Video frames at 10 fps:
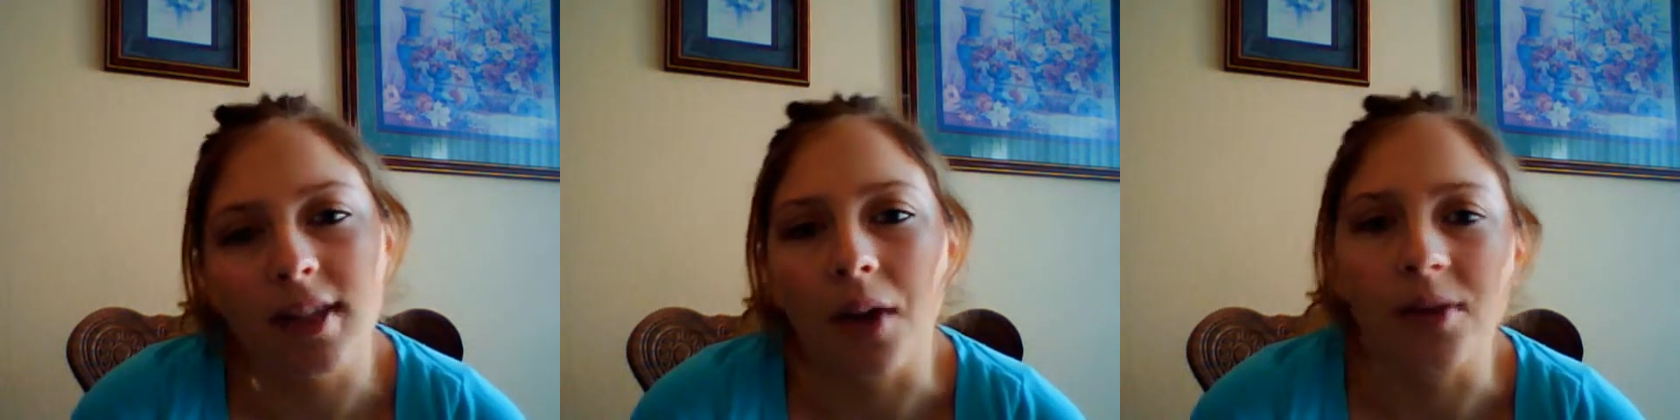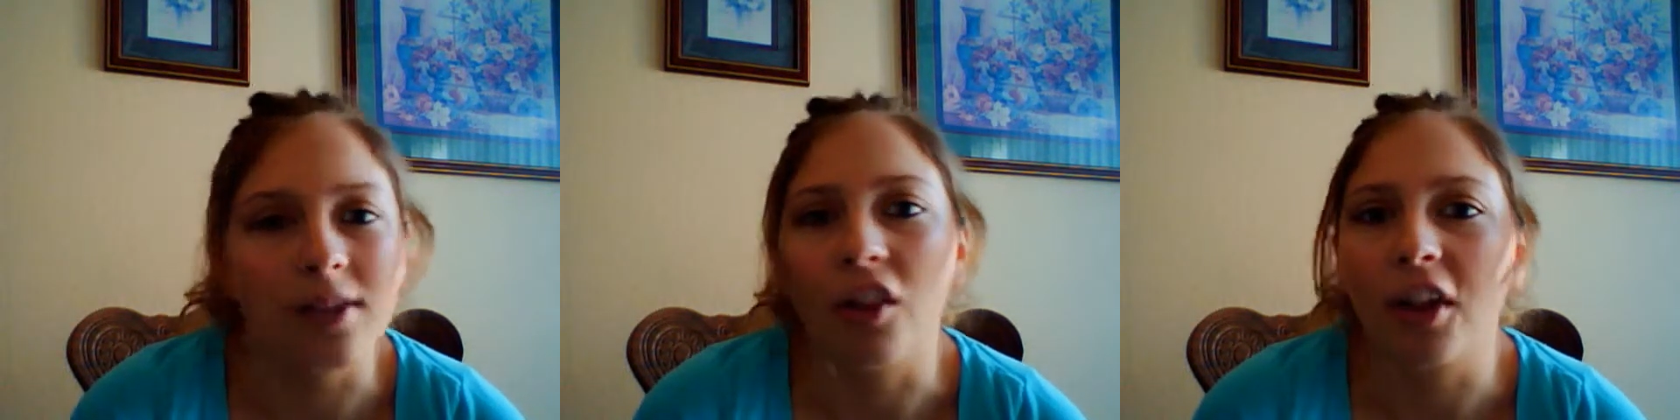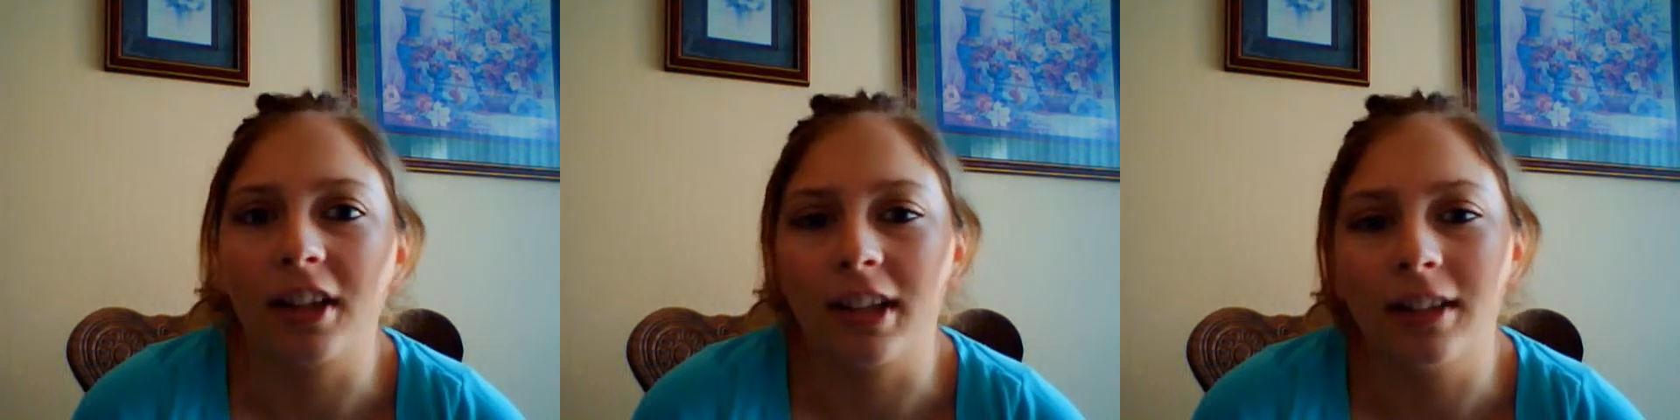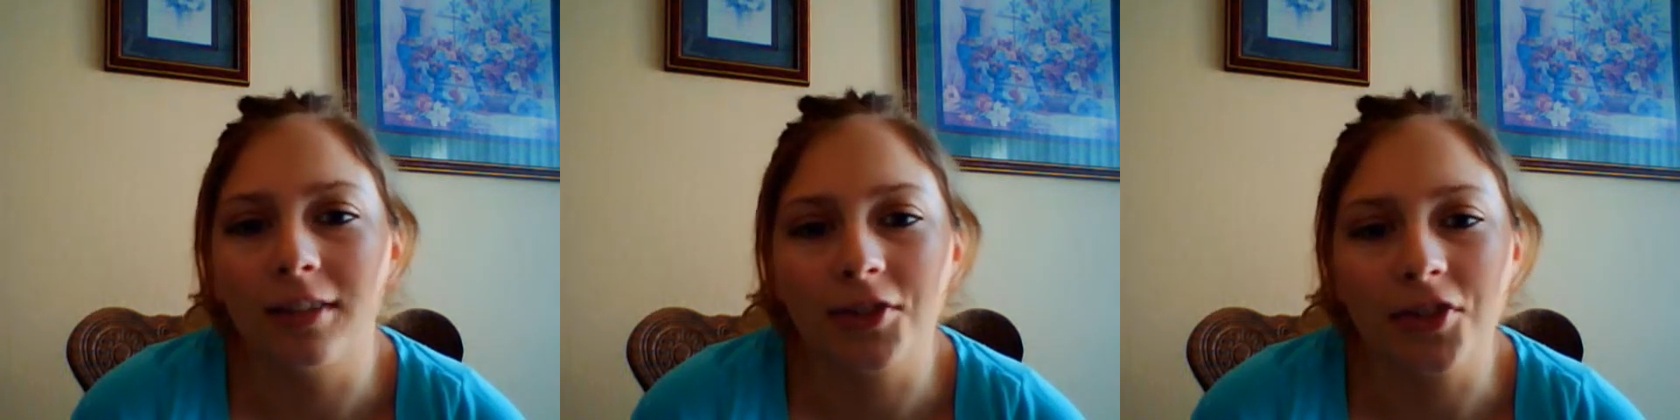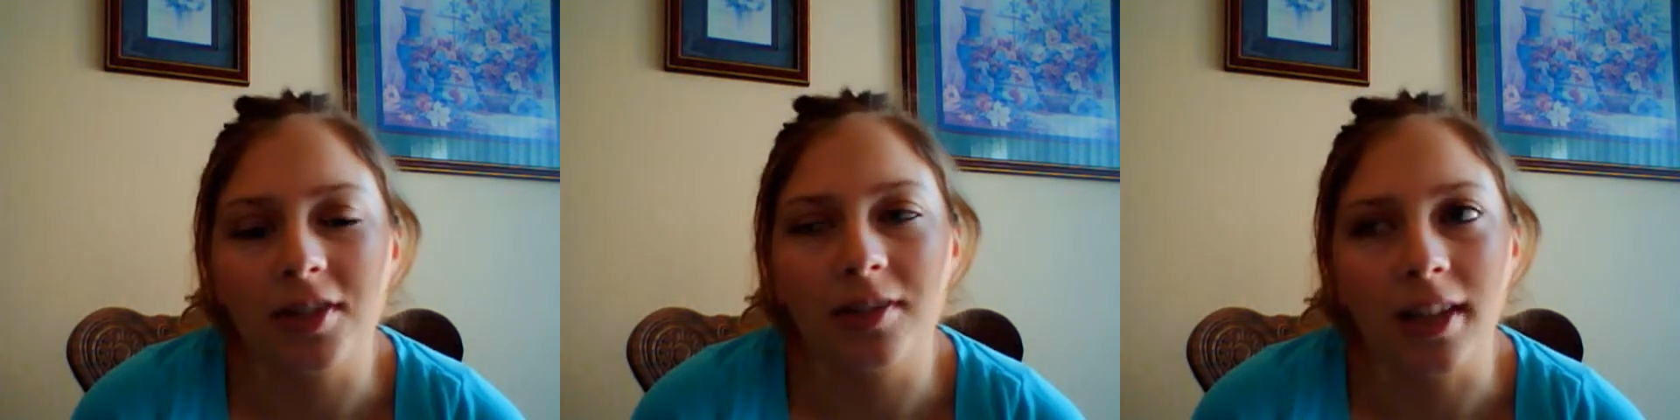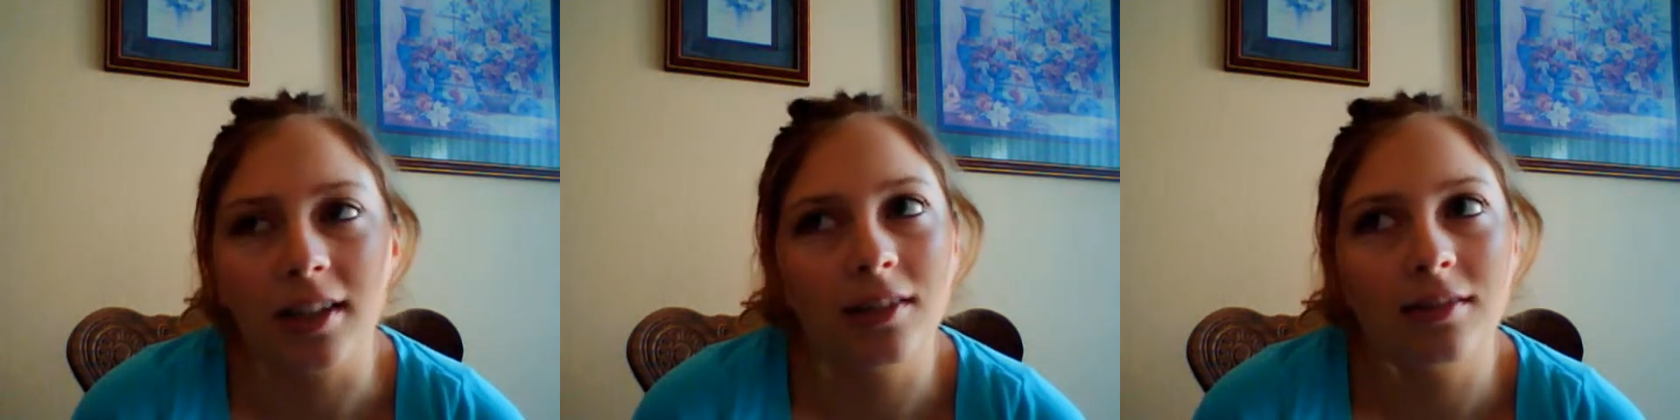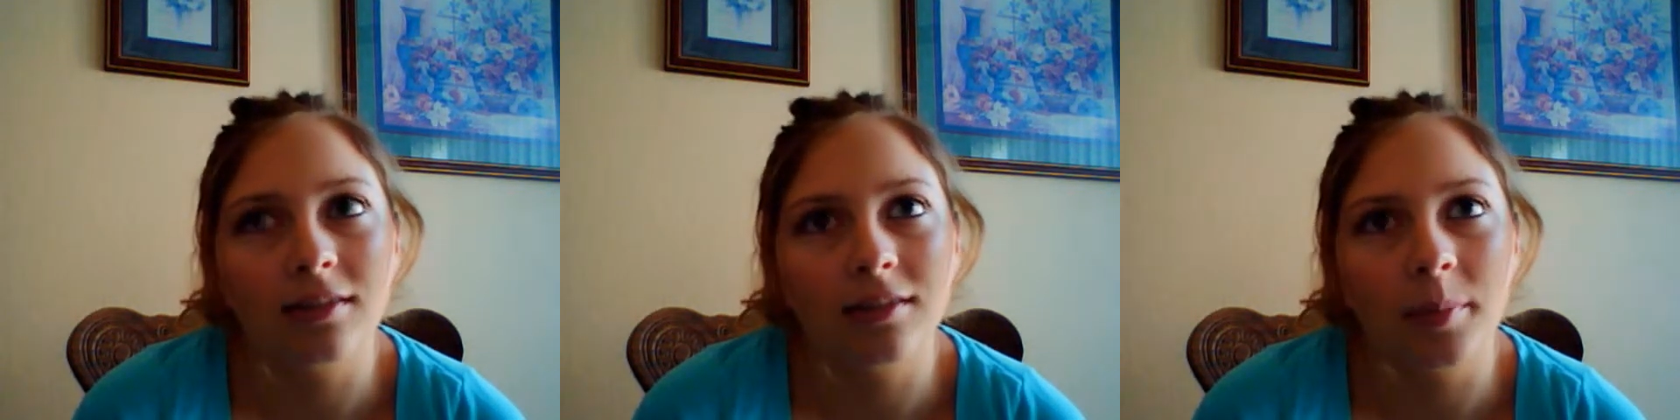I was not like that. I was just like,
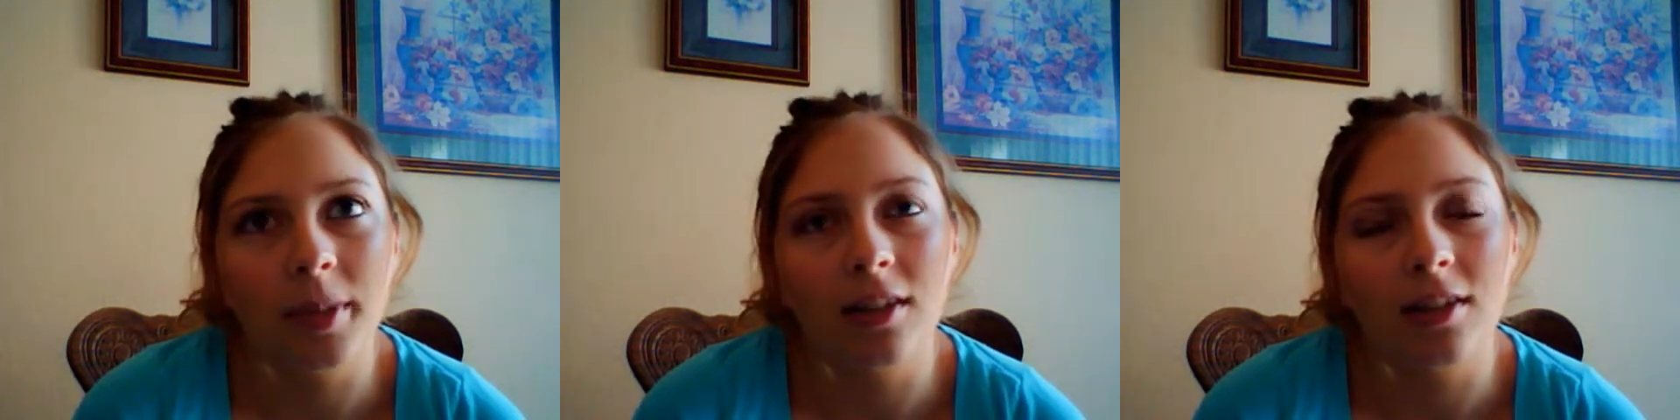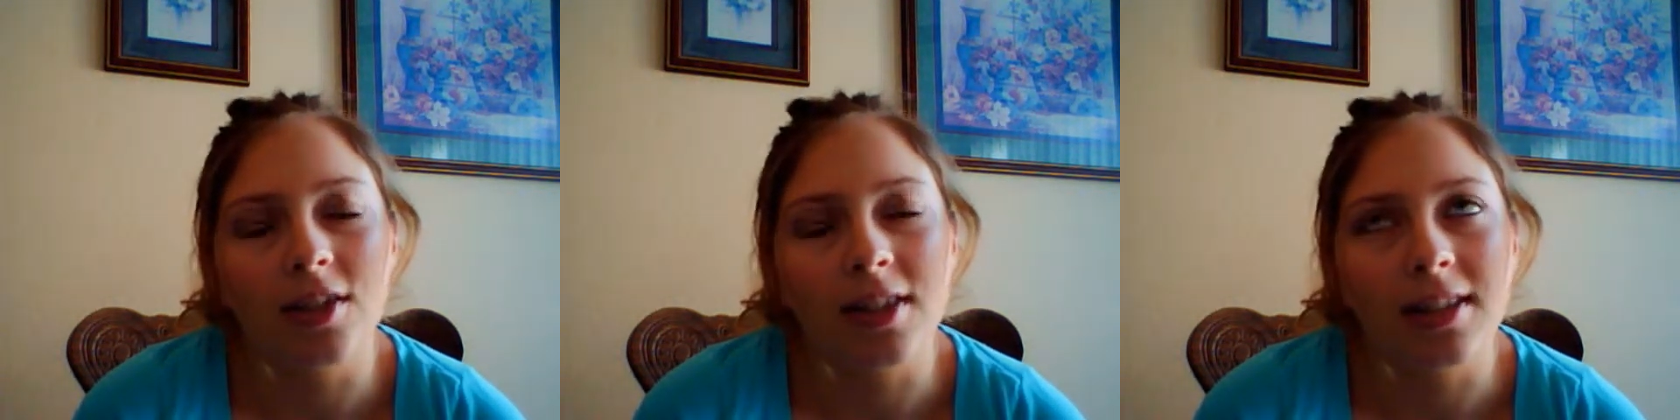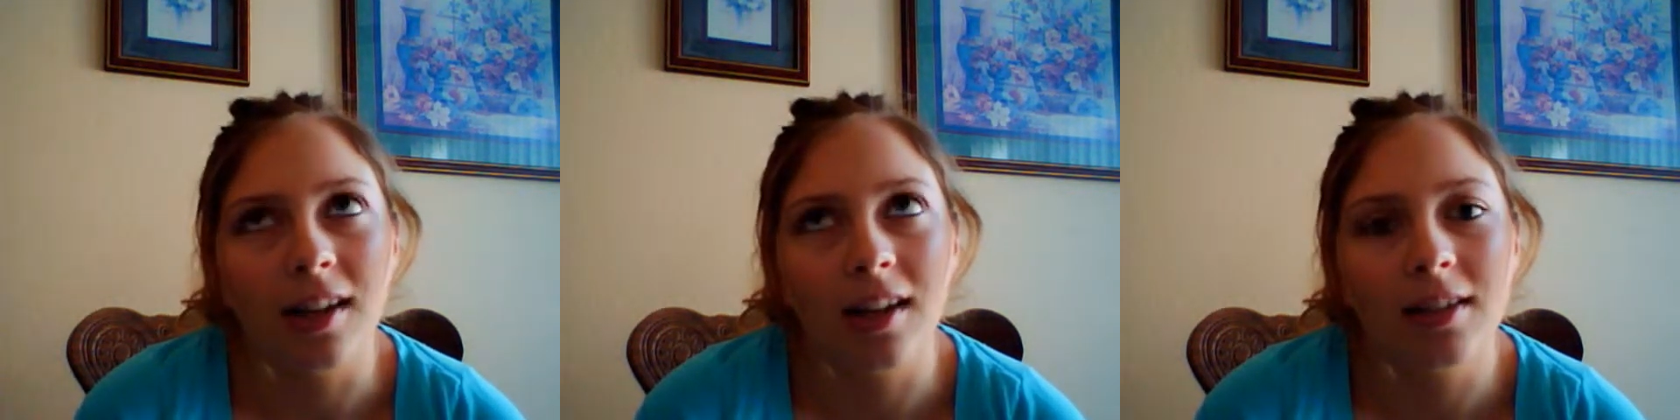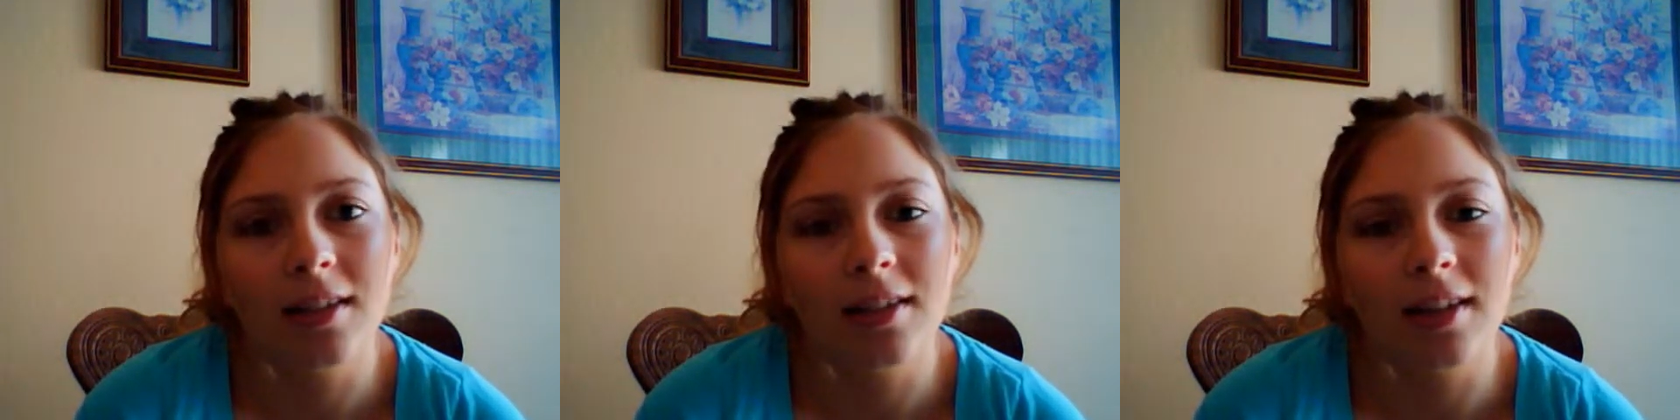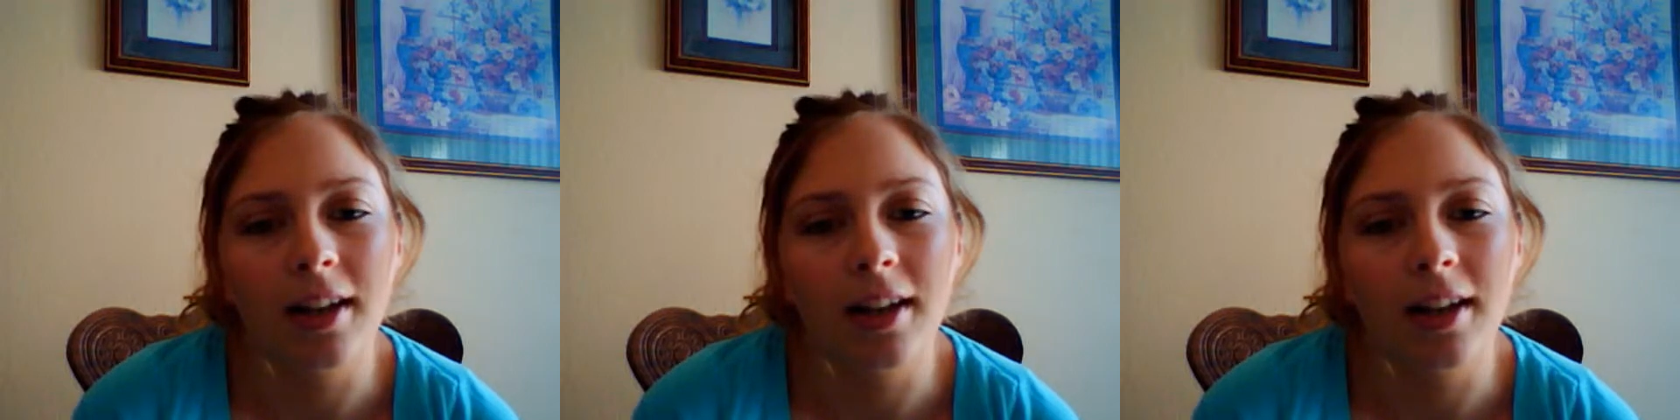oh my gosh, this sucks.